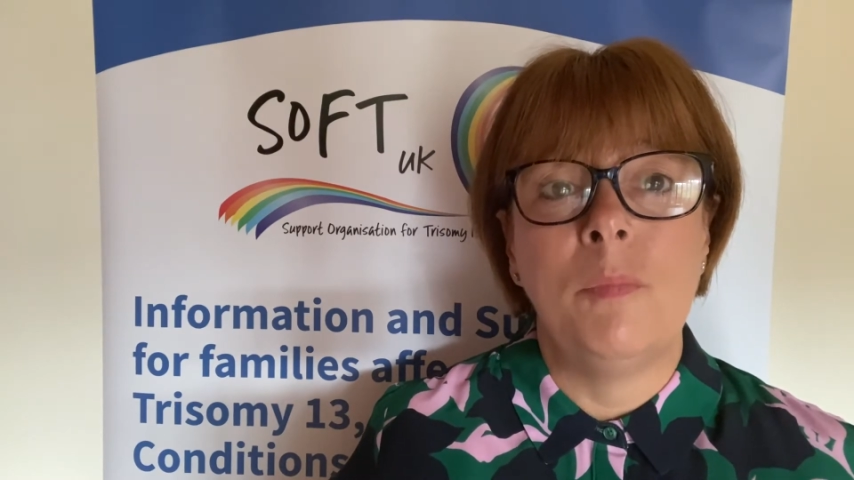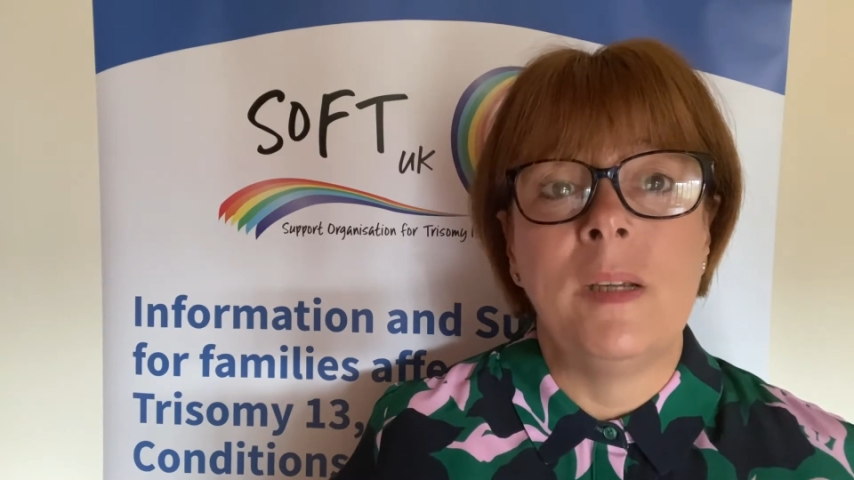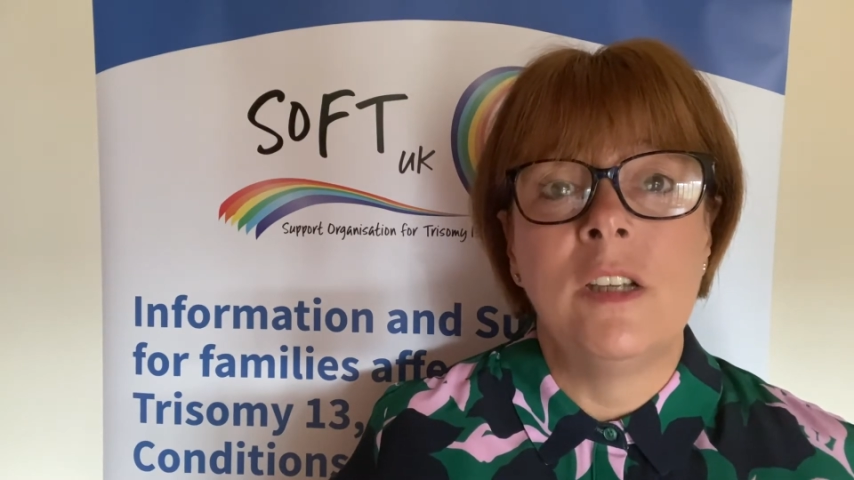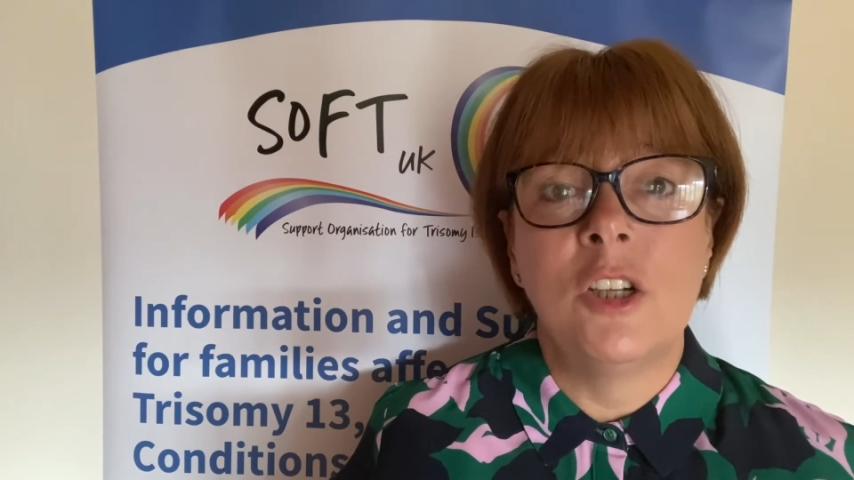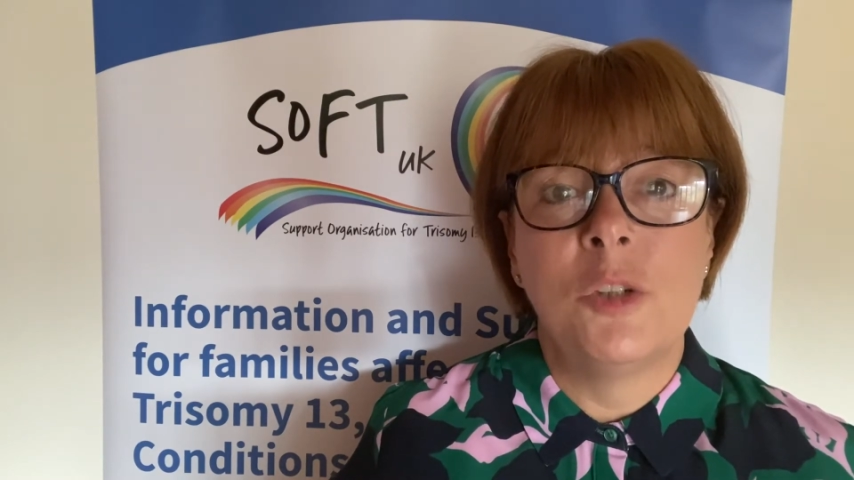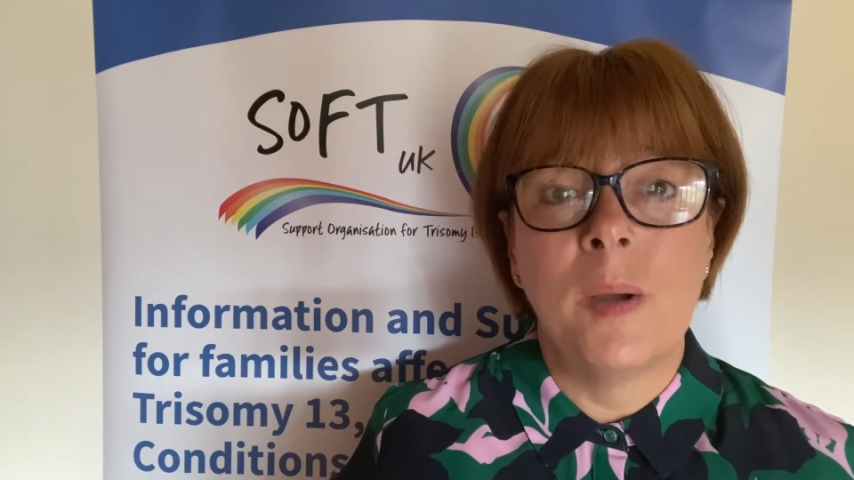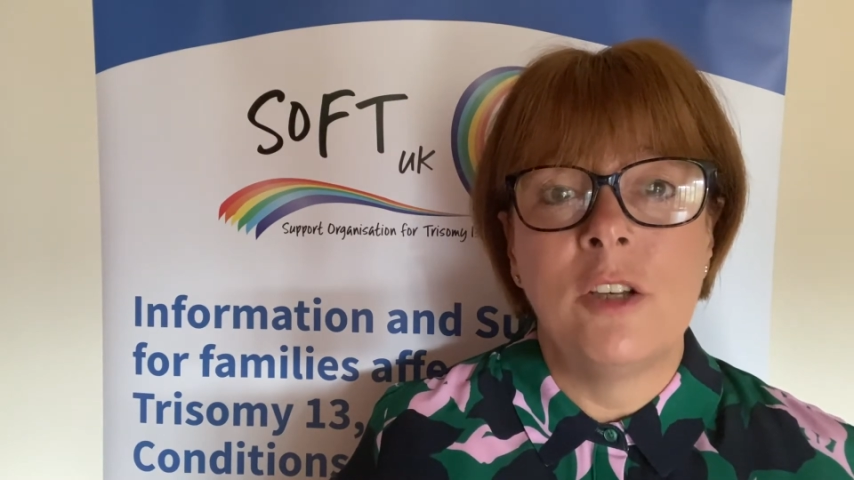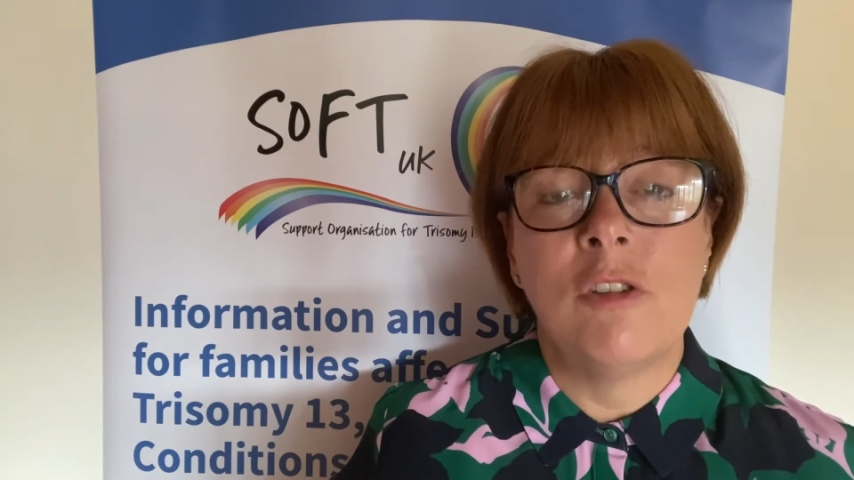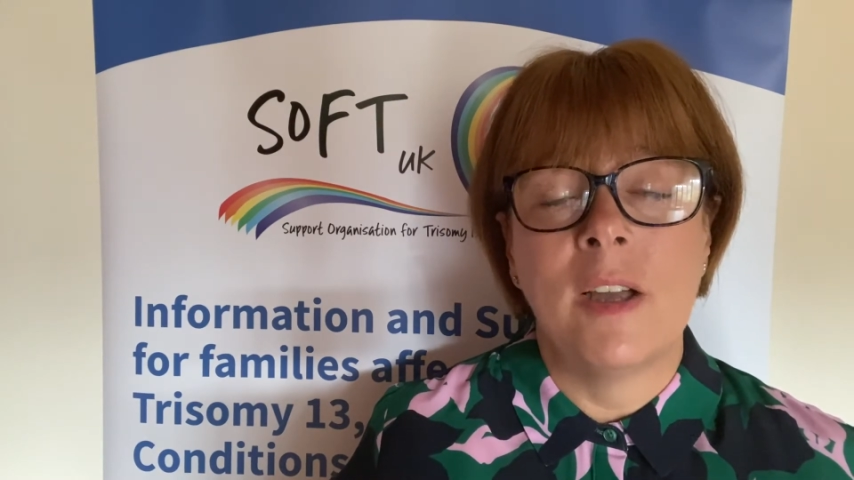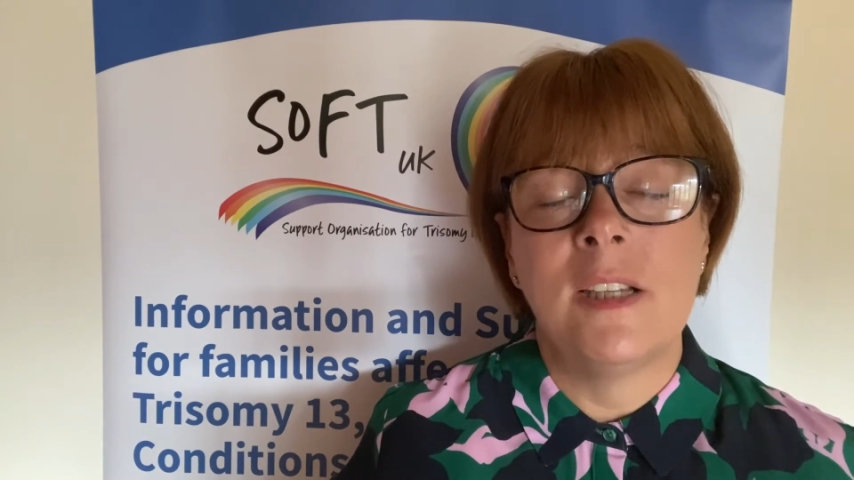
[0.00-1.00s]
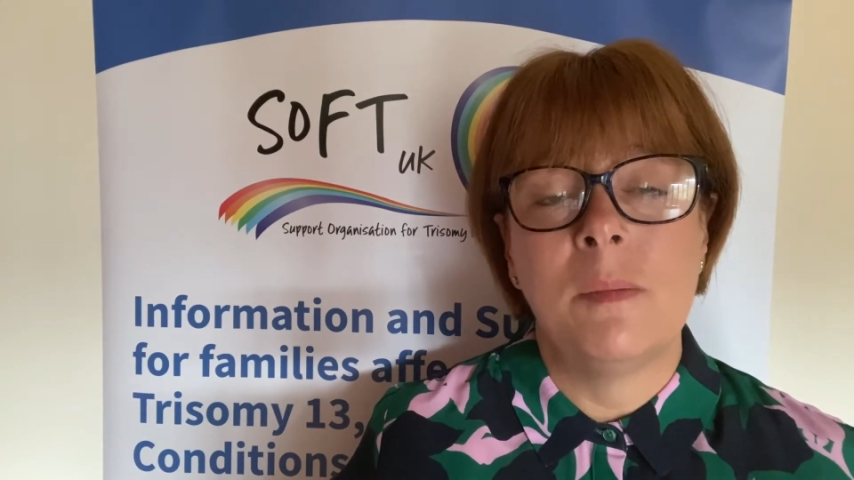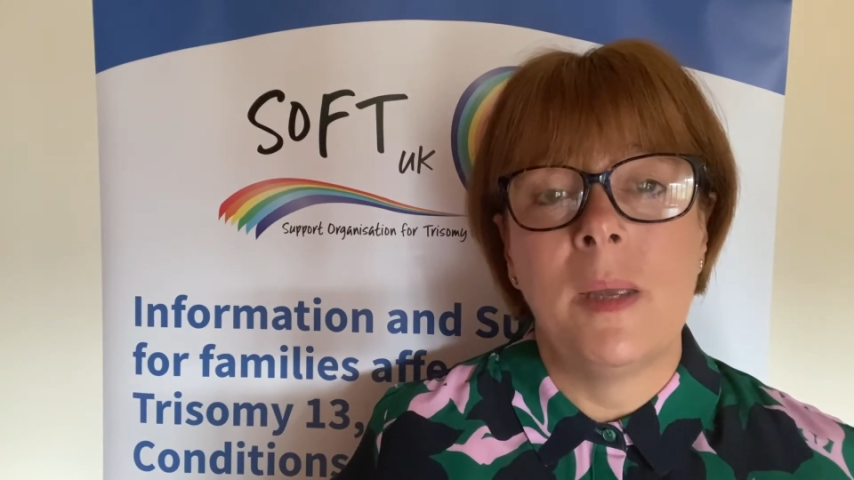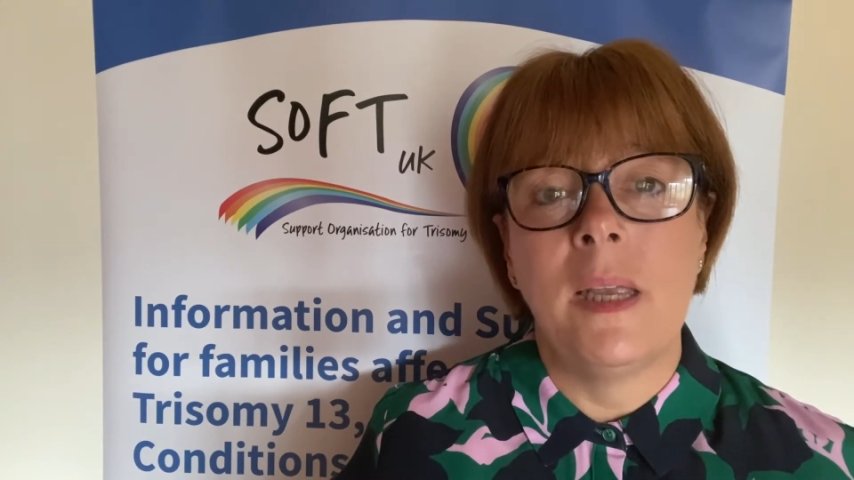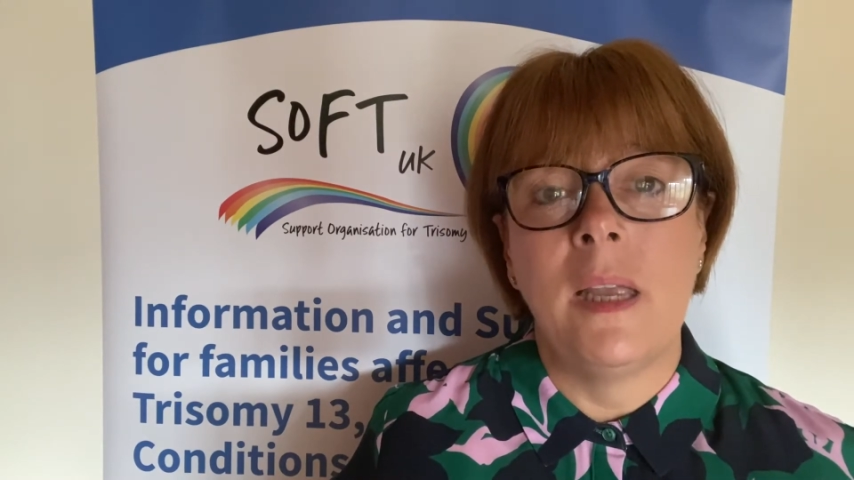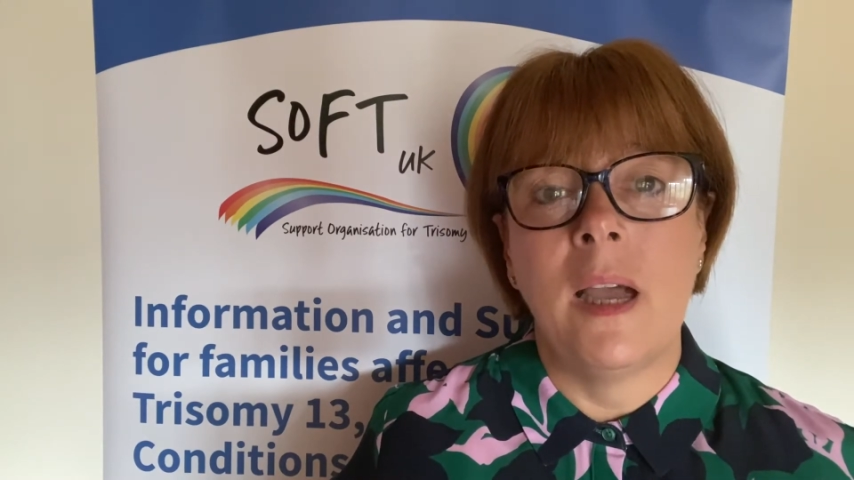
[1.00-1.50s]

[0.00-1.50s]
been touched by trisomy